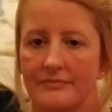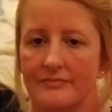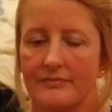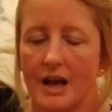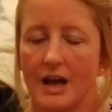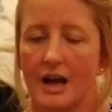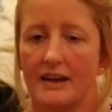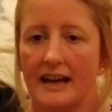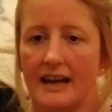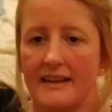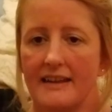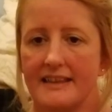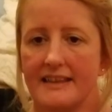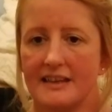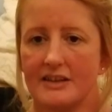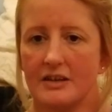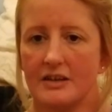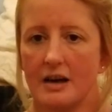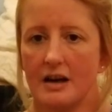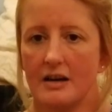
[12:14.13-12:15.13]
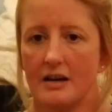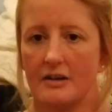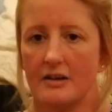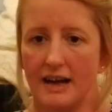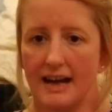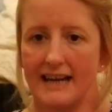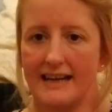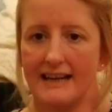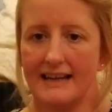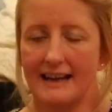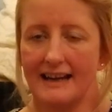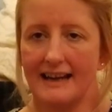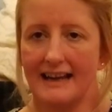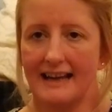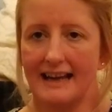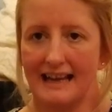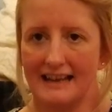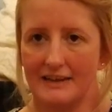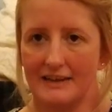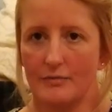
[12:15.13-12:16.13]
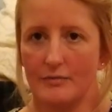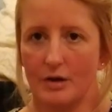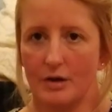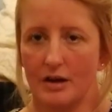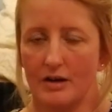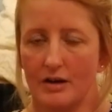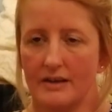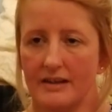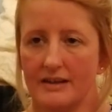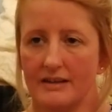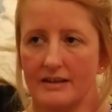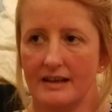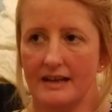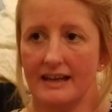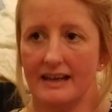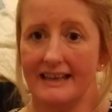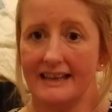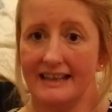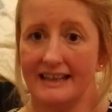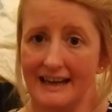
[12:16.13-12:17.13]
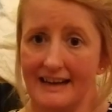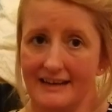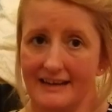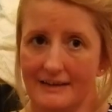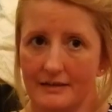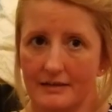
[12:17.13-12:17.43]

Okay, things are not great at the moment, again.